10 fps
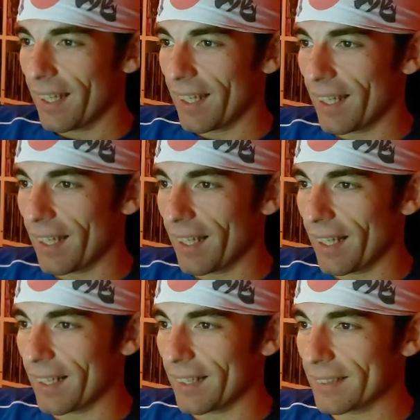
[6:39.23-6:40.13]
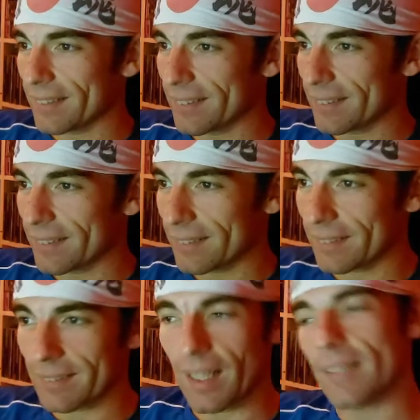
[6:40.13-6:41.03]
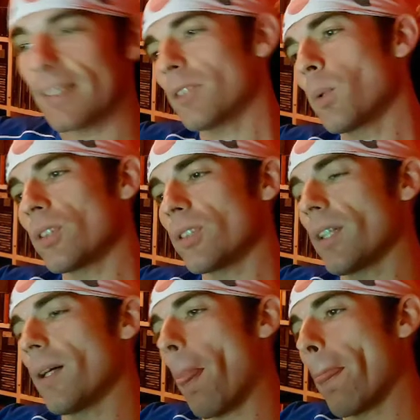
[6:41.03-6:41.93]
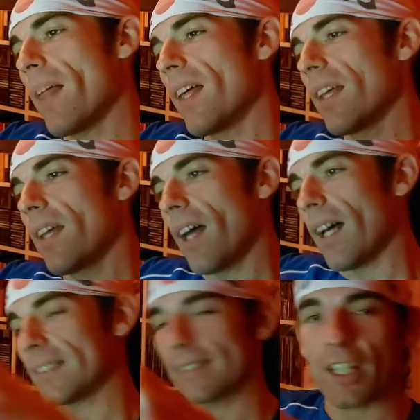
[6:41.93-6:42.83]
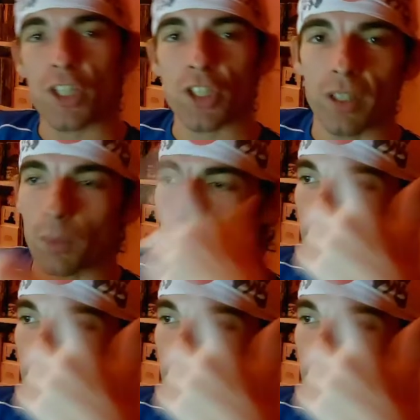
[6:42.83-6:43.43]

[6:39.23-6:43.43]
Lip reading: And that was a session with a